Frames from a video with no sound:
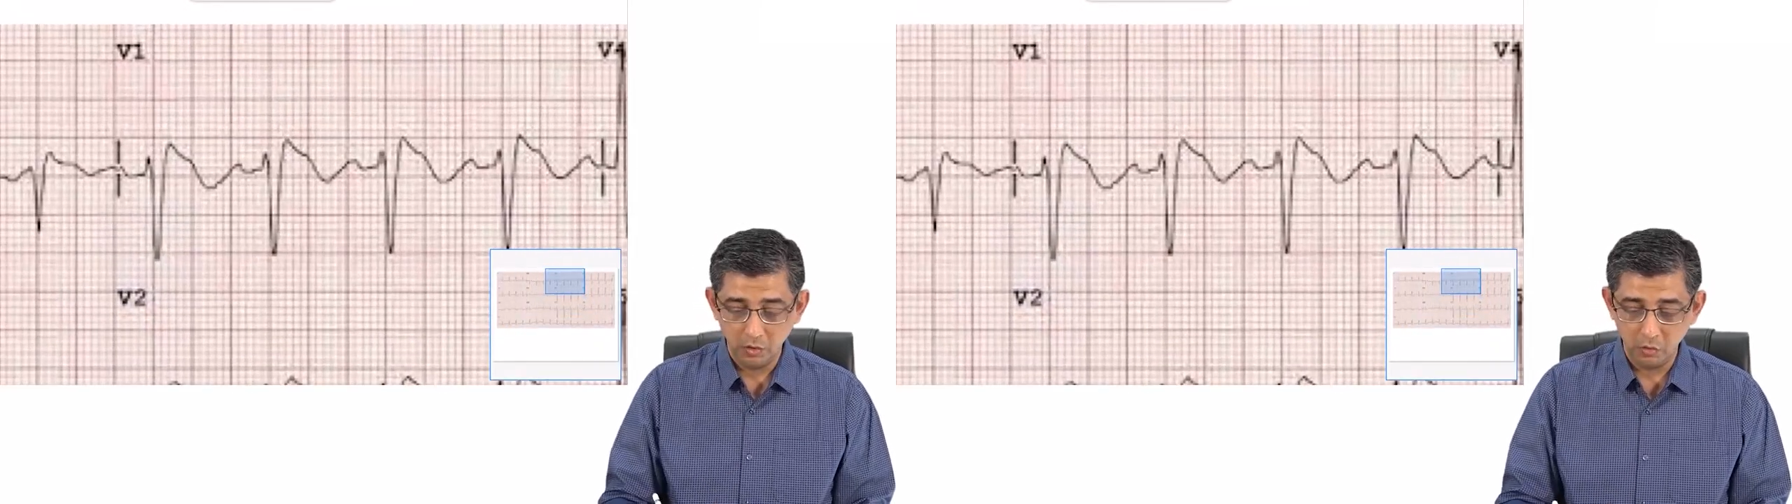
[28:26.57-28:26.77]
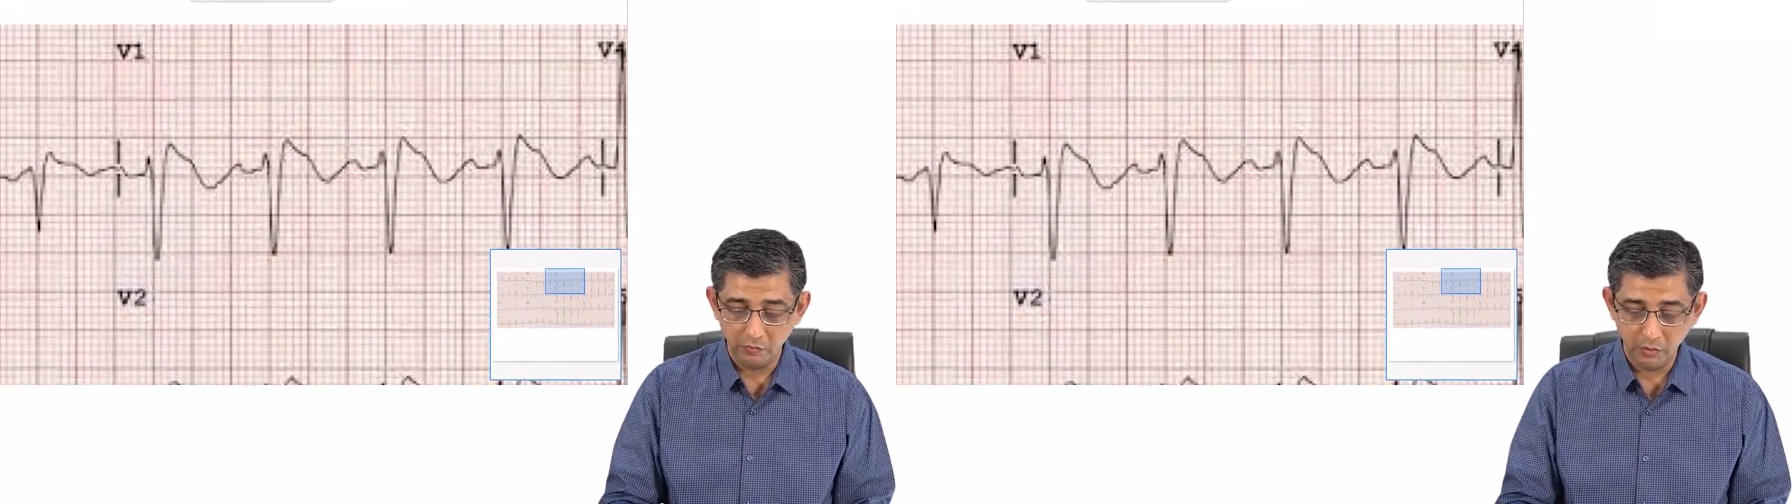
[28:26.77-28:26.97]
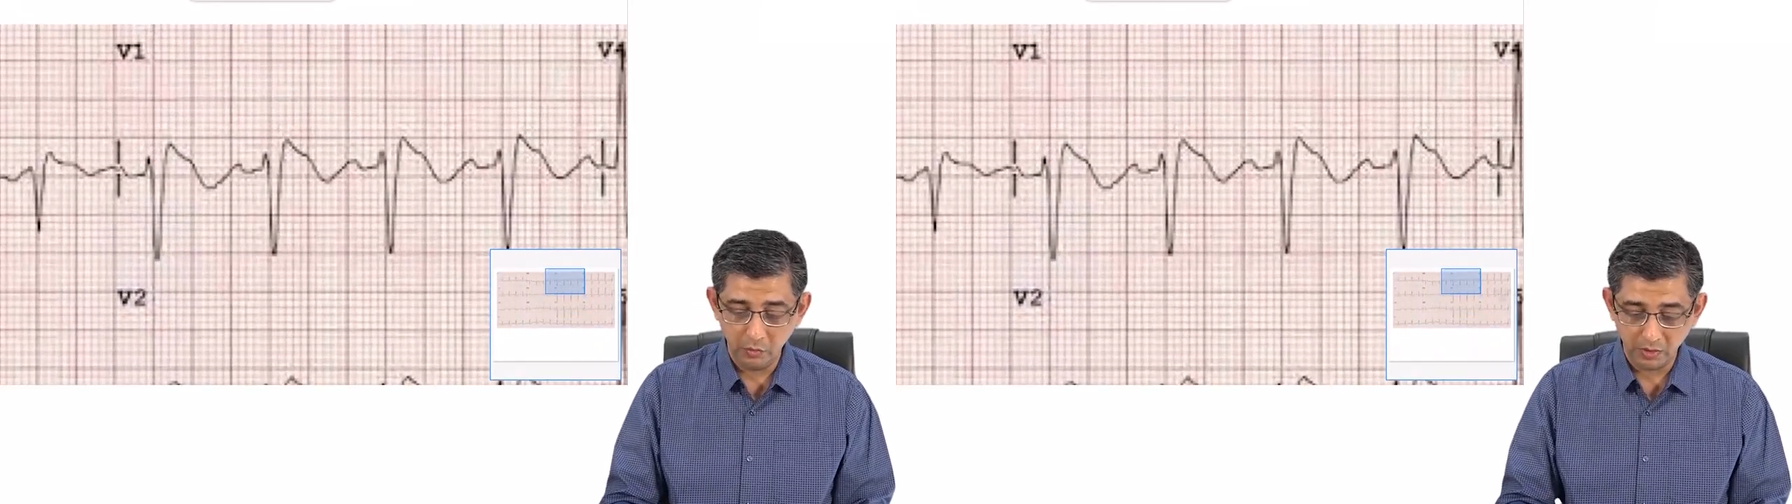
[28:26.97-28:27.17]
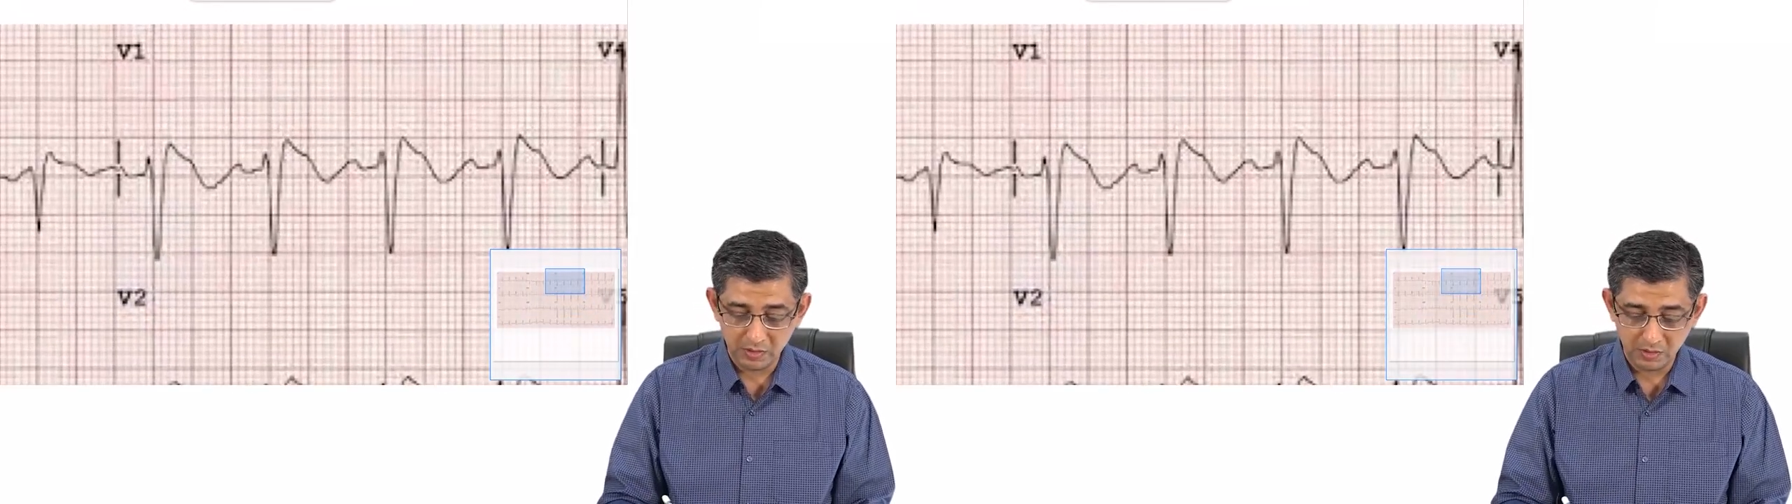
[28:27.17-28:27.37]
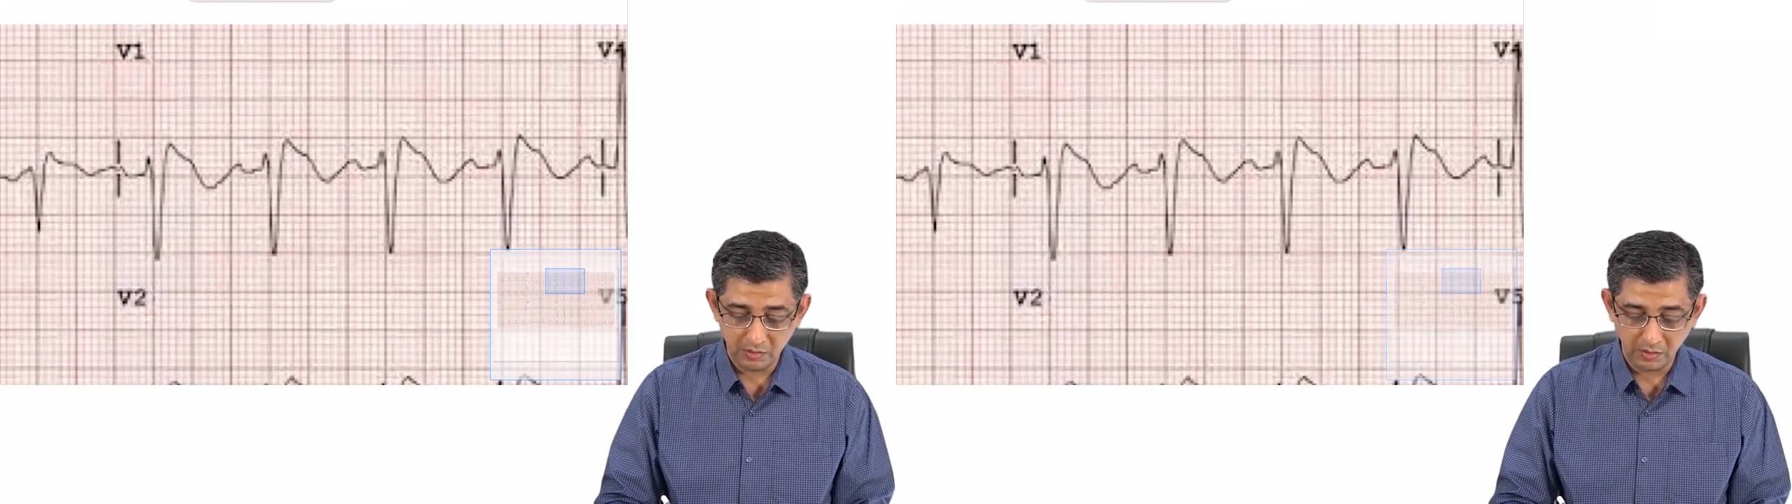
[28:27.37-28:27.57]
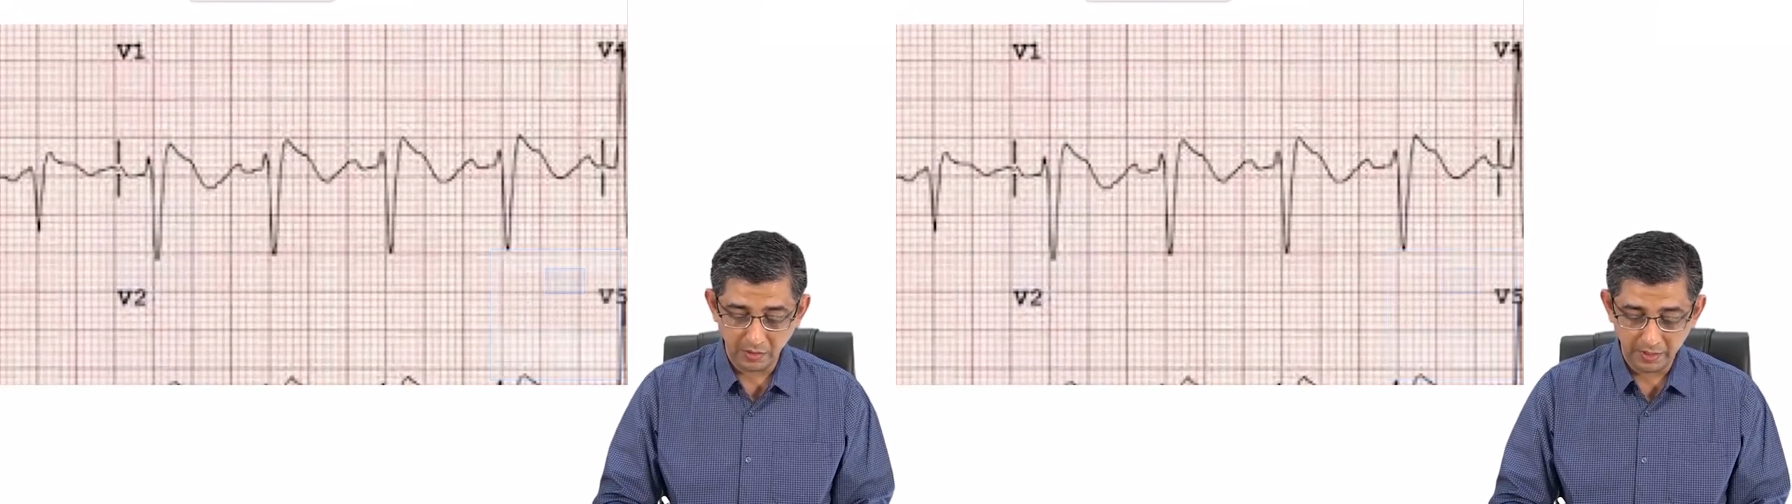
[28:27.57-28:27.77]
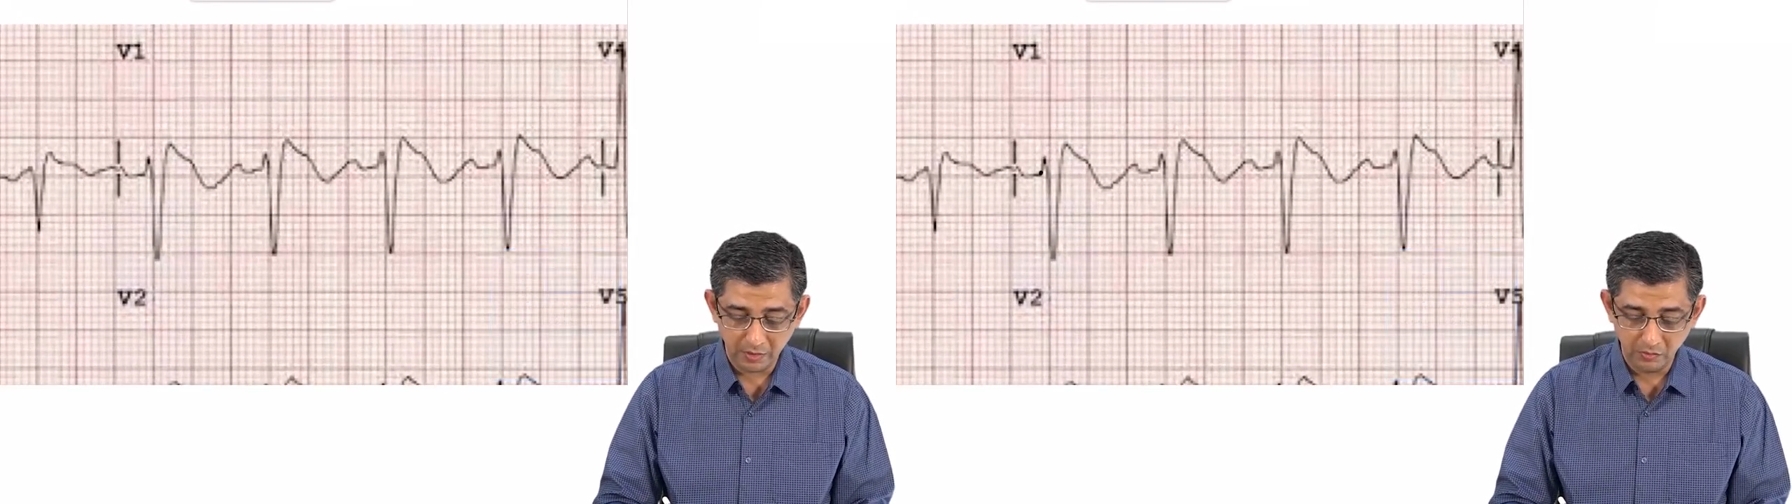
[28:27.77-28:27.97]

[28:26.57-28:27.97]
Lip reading: you will notice that the right